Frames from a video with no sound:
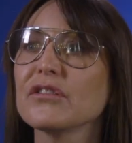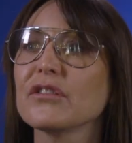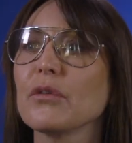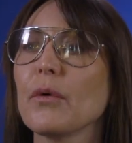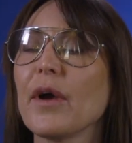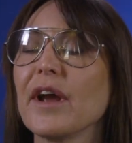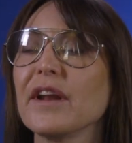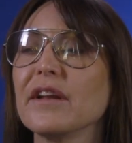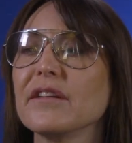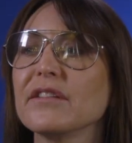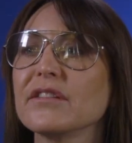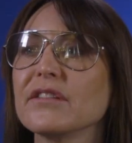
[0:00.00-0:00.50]
So
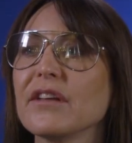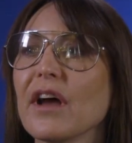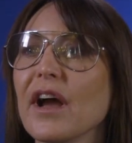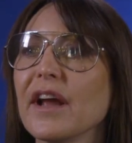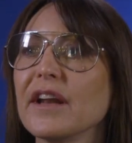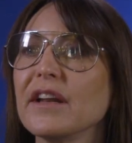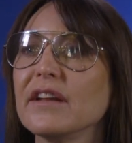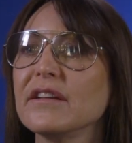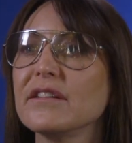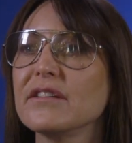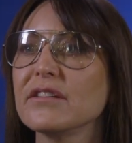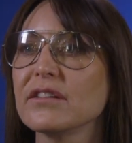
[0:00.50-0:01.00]
I
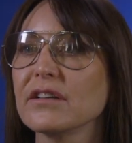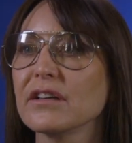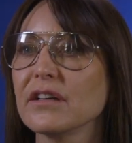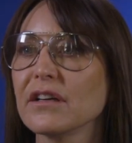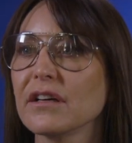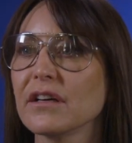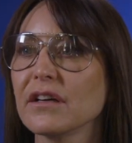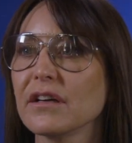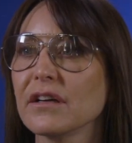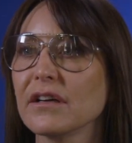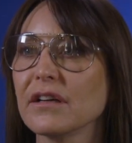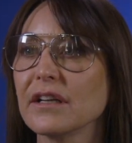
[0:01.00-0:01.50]
decided
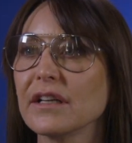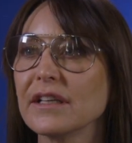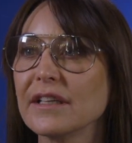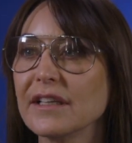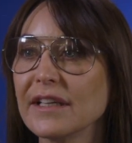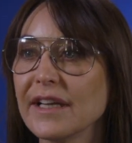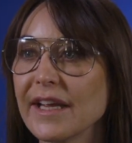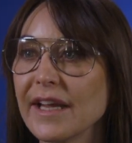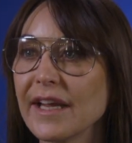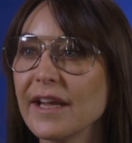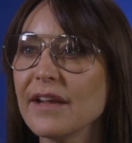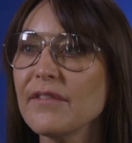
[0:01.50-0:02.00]
to
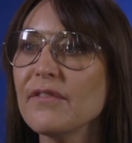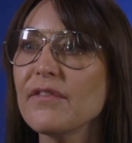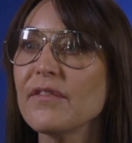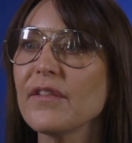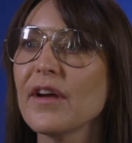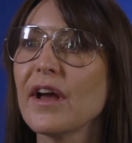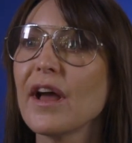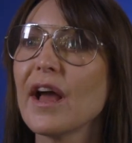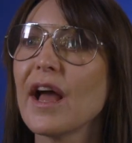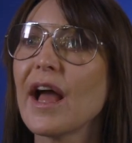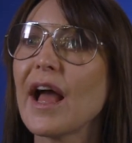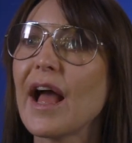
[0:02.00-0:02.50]
leave
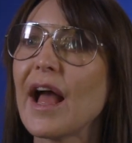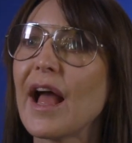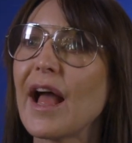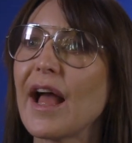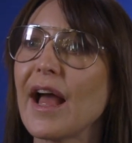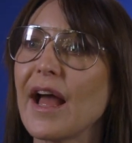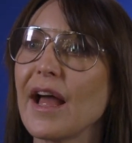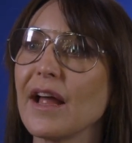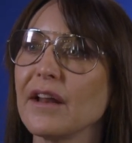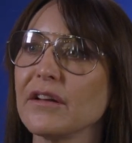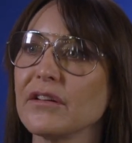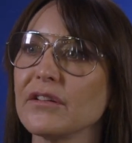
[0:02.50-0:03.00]

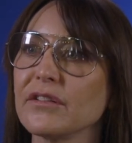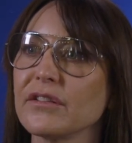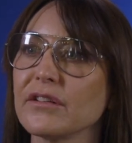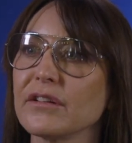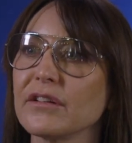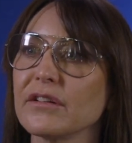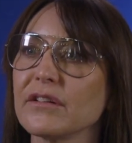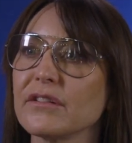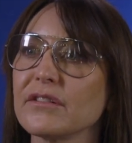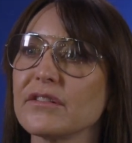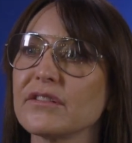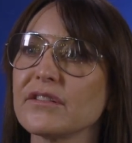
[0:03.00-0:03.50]
and
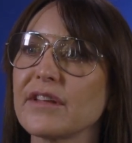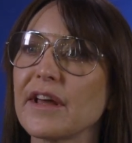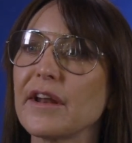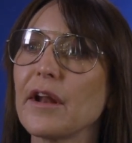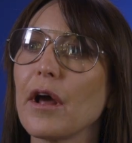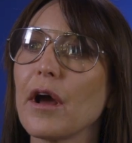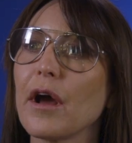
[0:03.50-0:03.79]
set